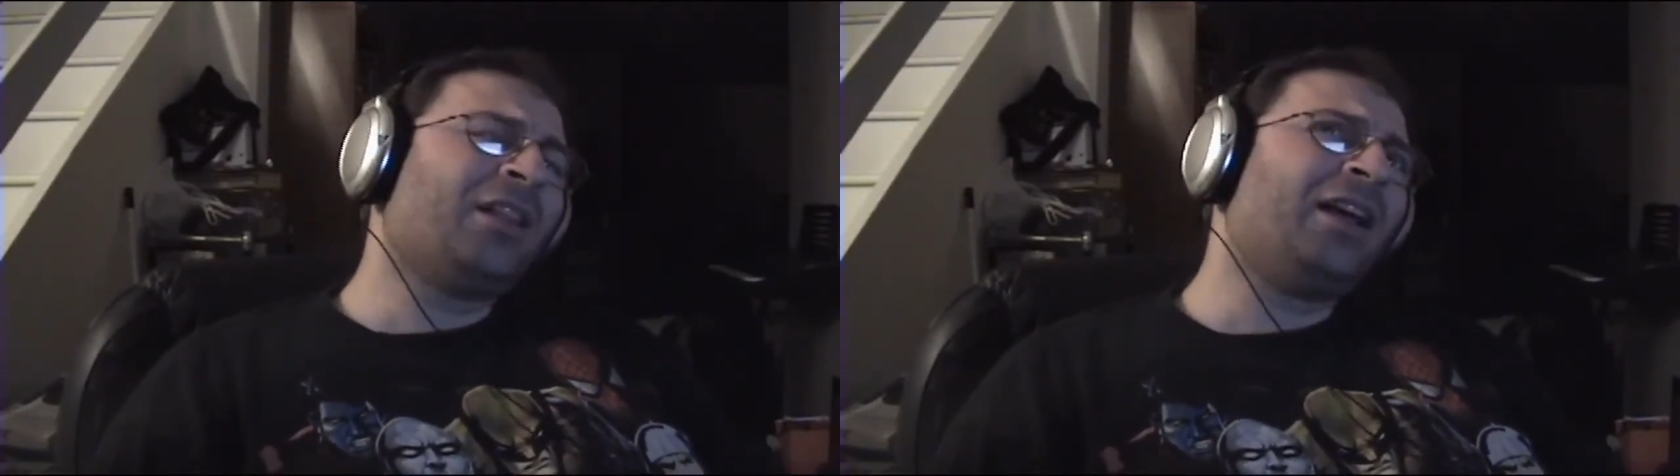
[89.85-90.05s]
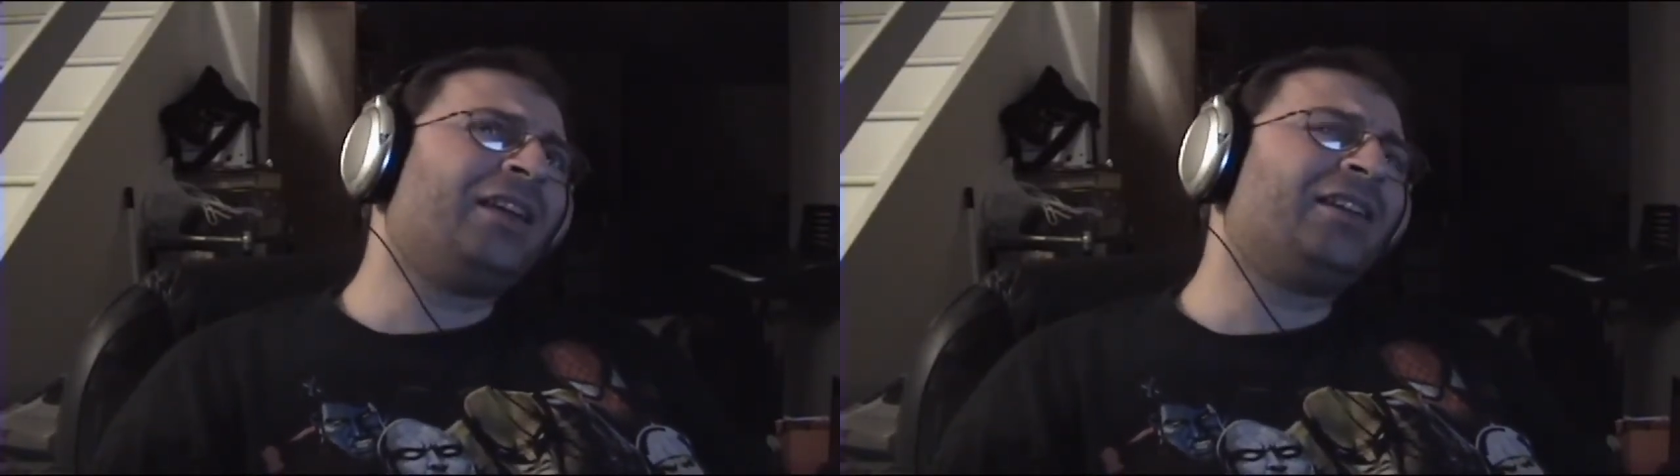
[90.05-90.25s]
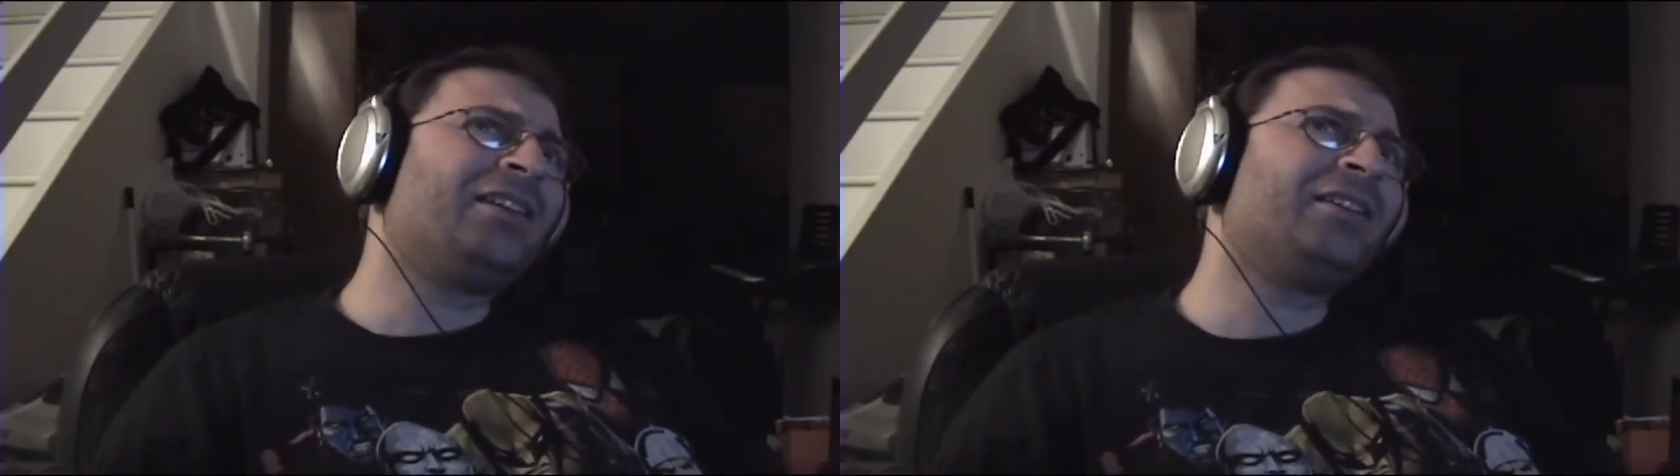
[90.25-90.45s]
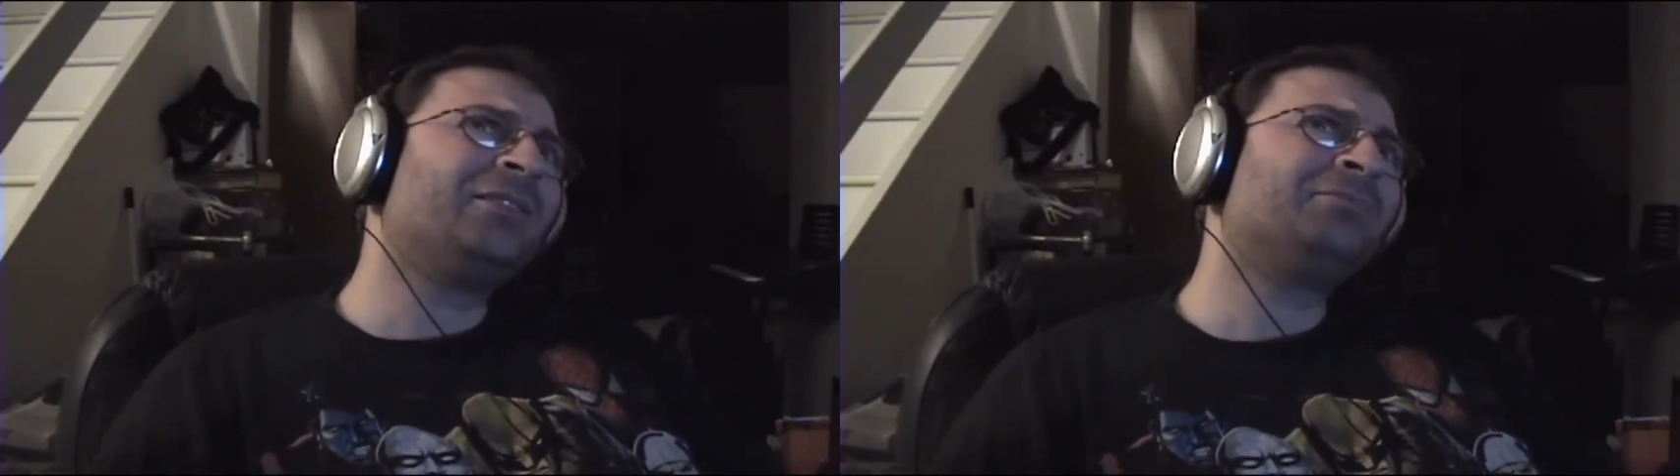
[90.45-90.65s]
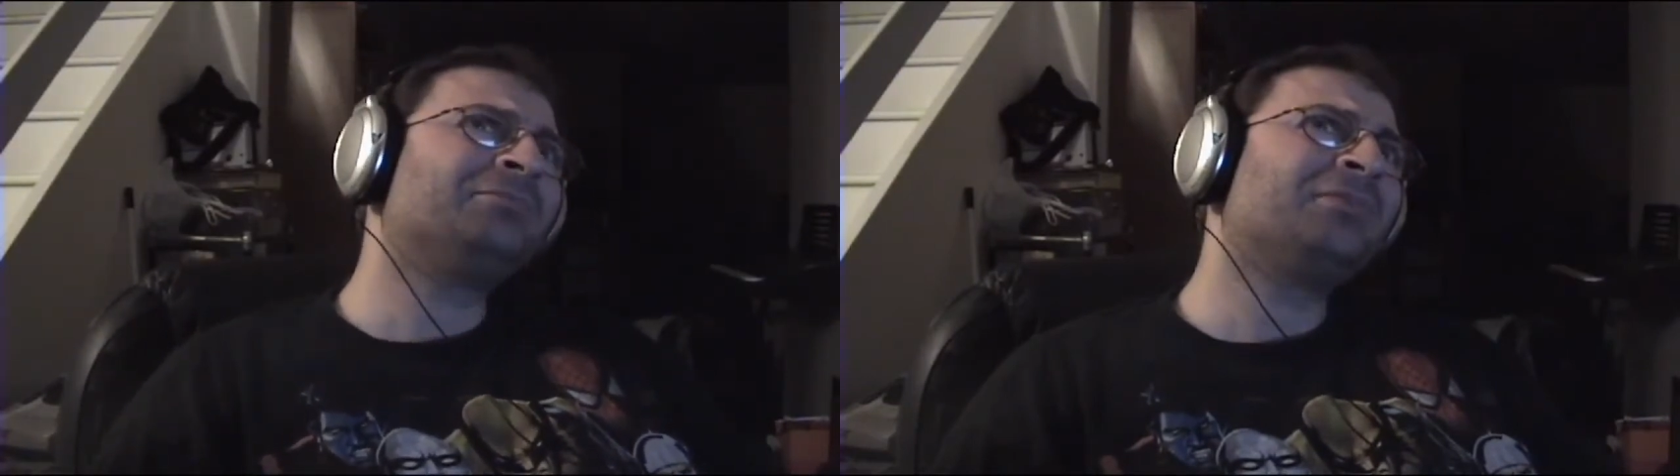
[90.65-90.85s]
been like
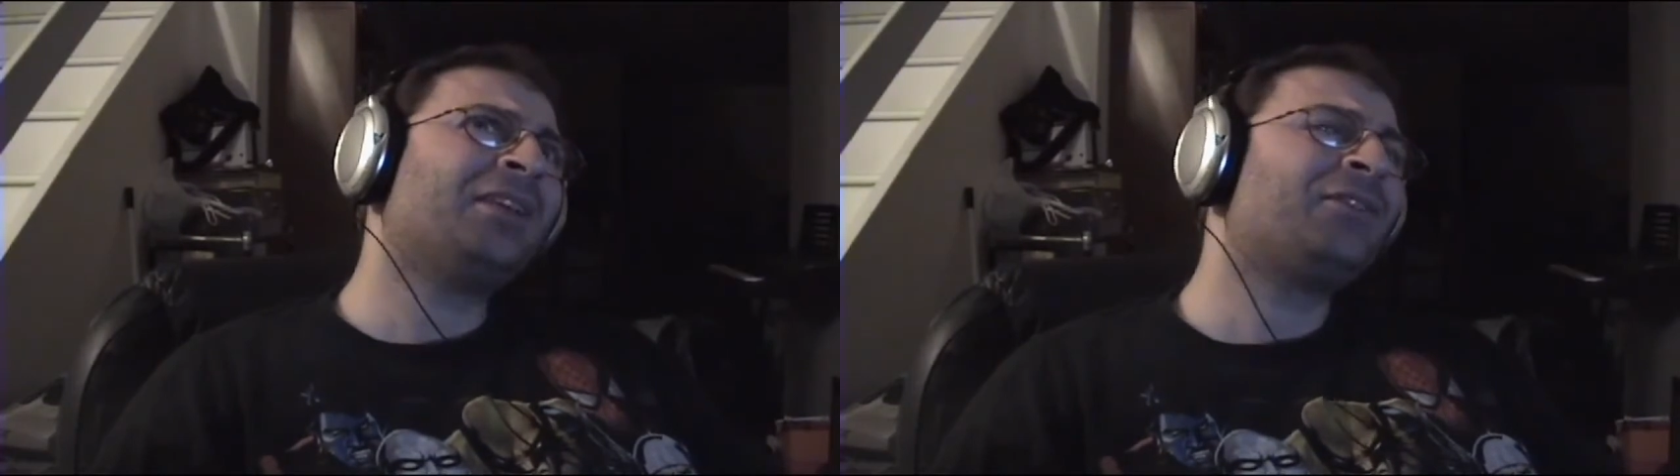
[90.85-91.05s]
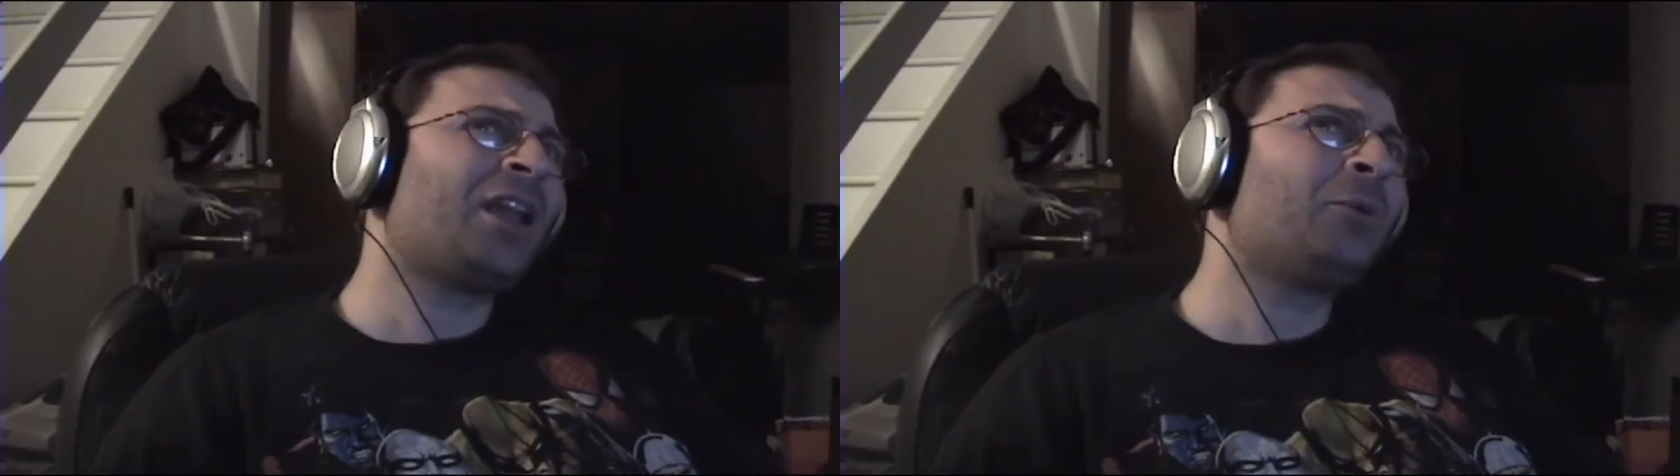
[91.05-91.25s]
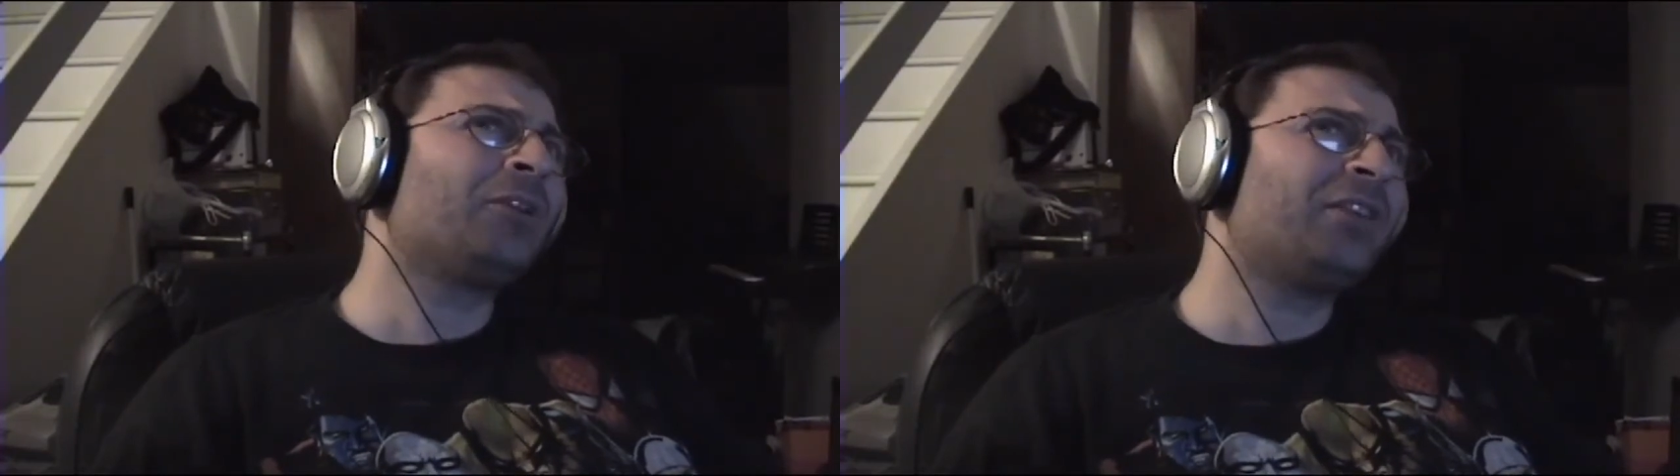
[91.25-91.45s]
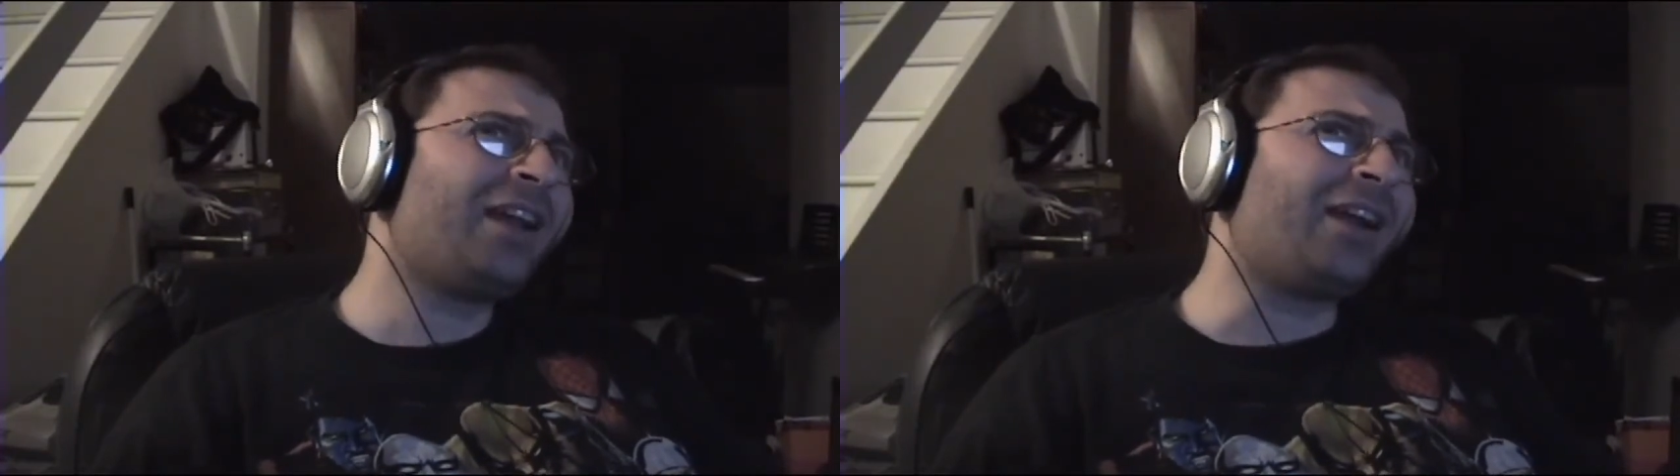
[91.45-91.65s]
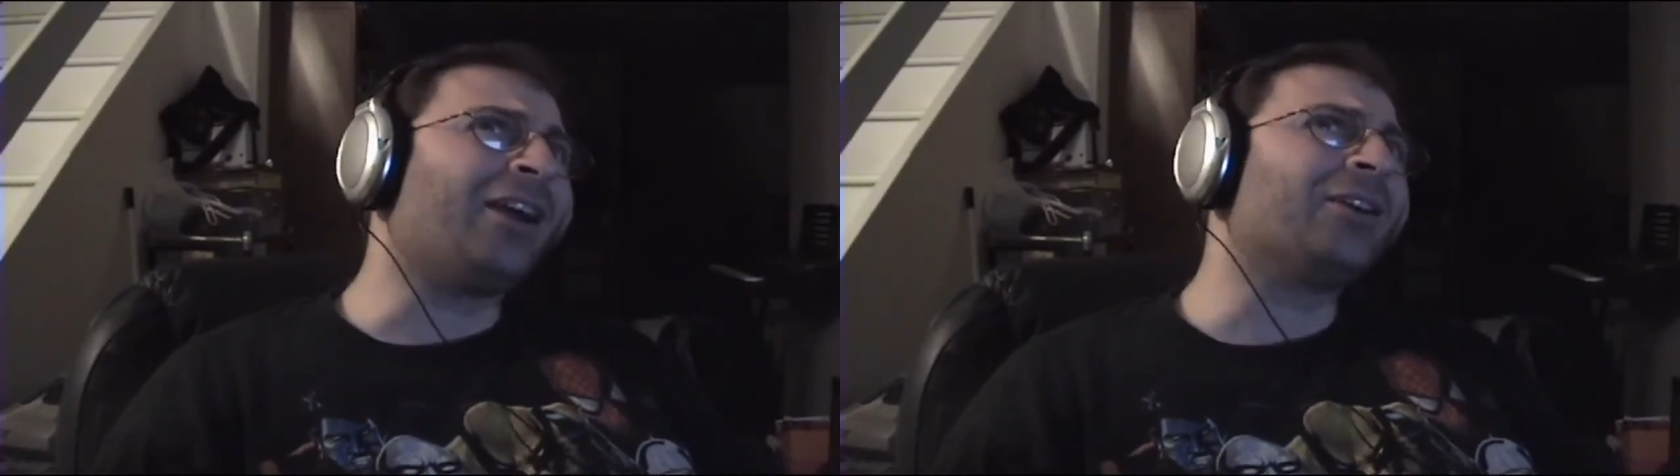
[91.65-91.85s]
if they were
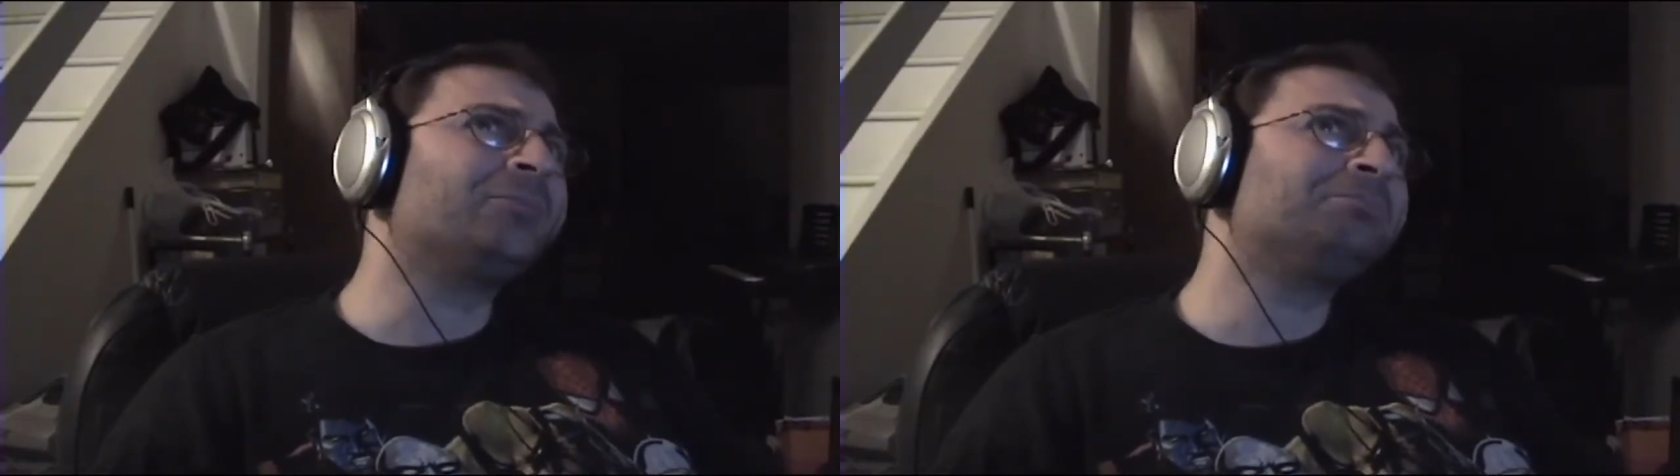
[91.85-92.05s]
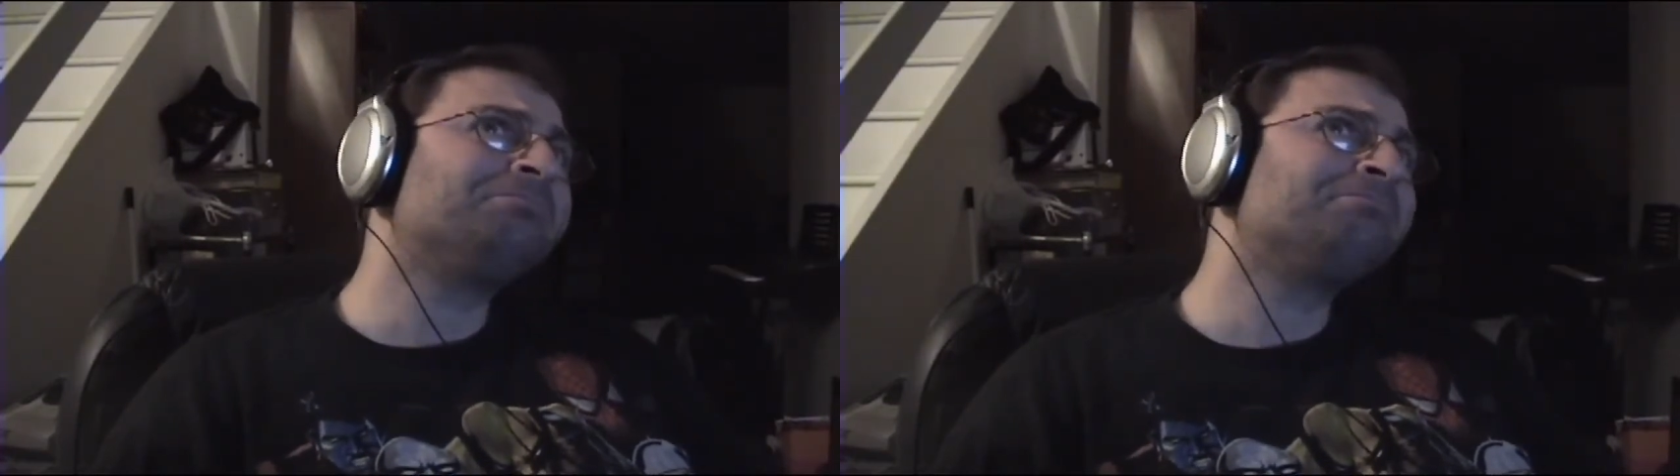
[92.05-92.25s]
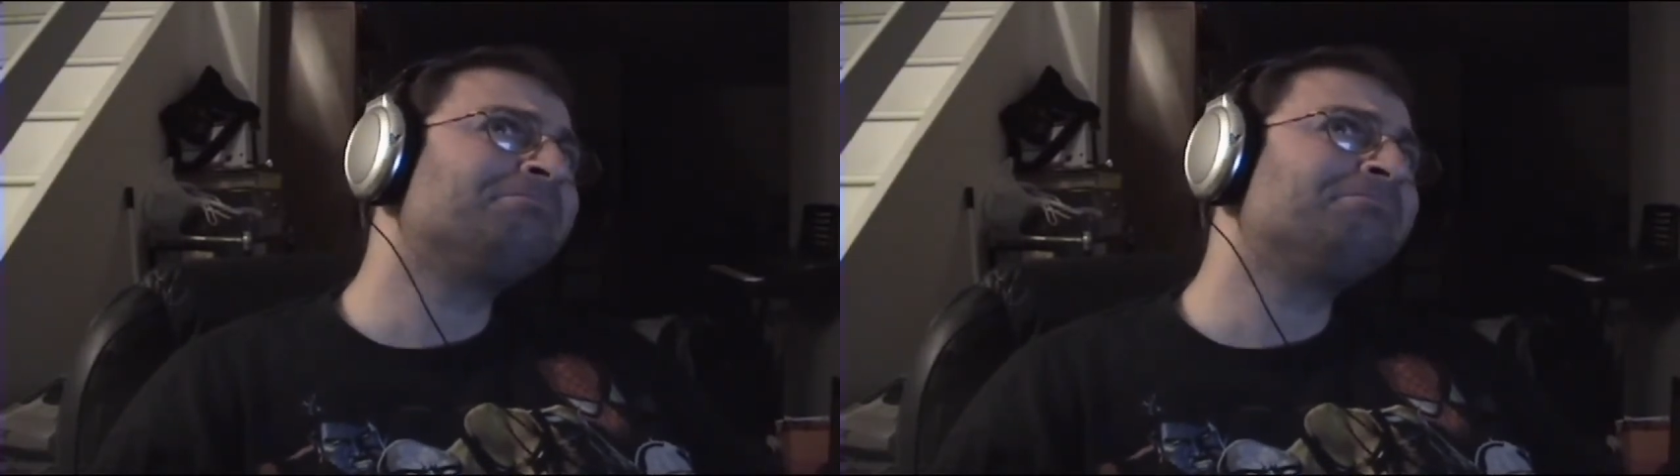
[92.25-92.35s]
there.